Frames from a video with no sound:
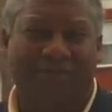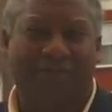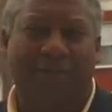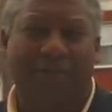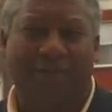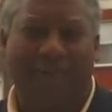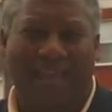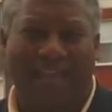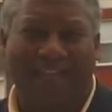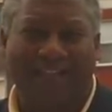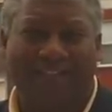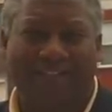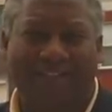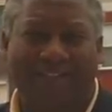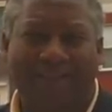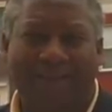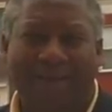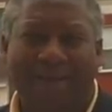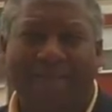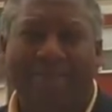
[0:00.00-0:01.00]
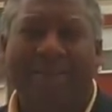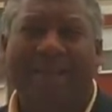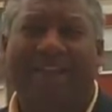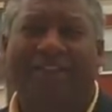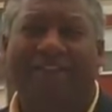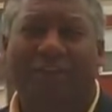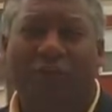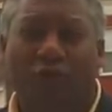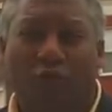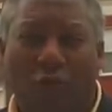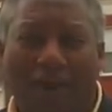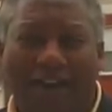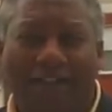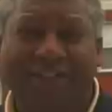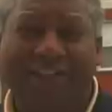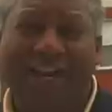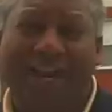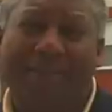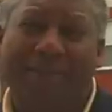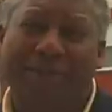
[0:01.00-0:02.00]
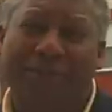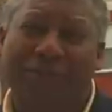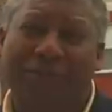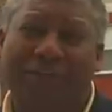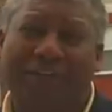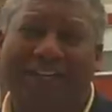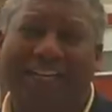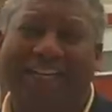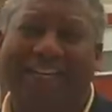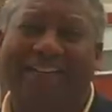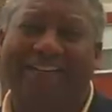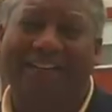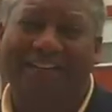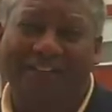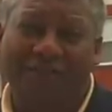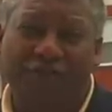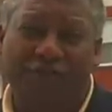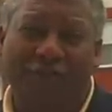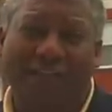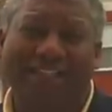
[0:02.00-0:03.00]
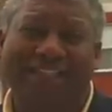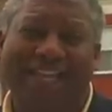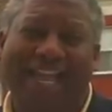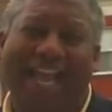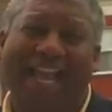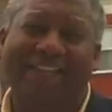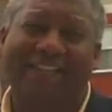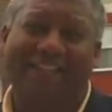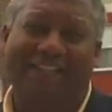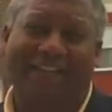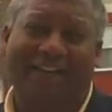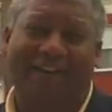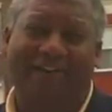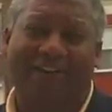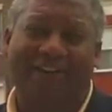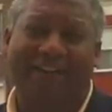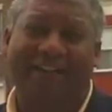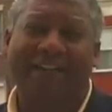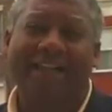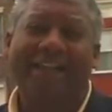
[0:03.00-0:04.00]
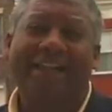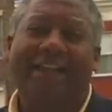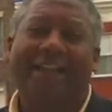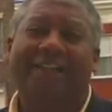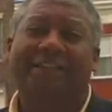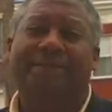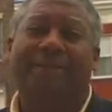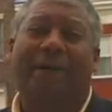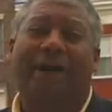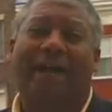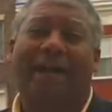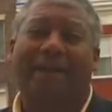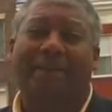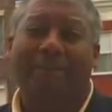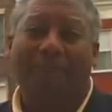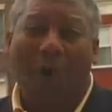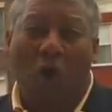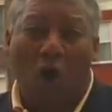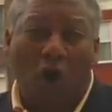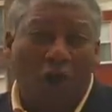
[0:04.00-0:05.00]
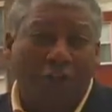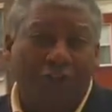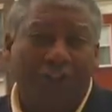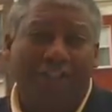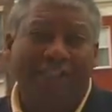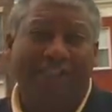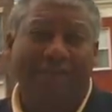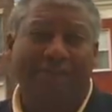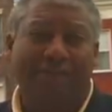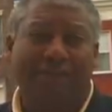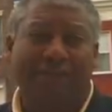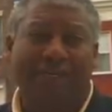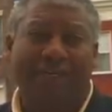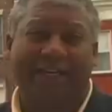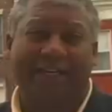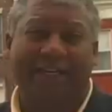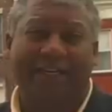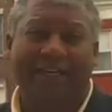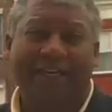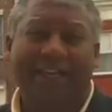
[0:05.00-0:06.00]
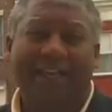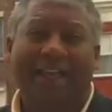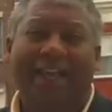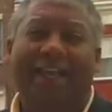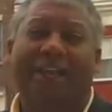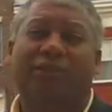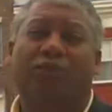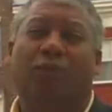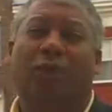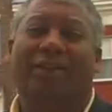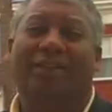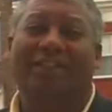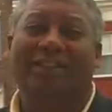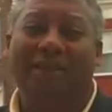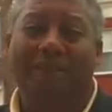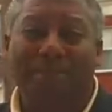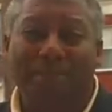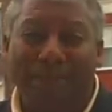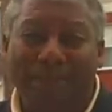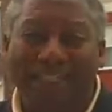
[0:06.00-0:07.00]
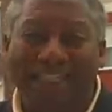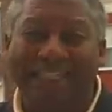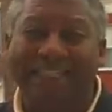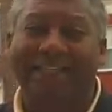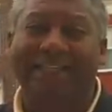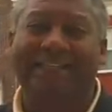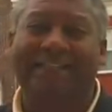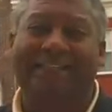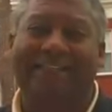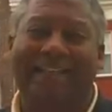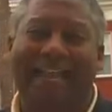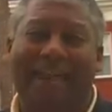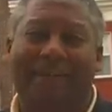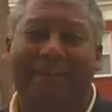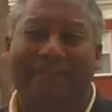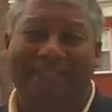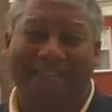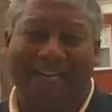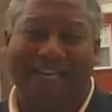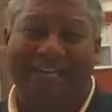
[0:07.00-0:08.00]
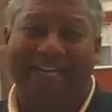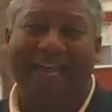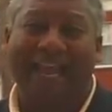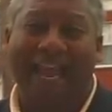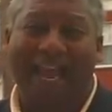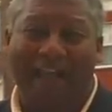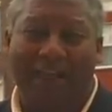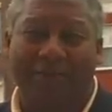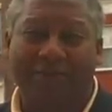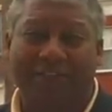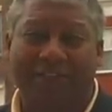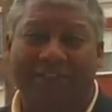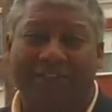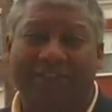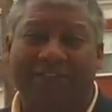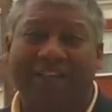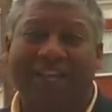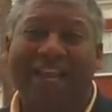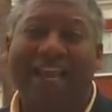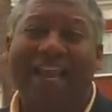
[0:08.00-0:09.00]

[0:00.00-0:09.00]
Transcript: from banks. And the greatest opportunity in the distressed asset area is buying partially completed as well as completely dilapidated houses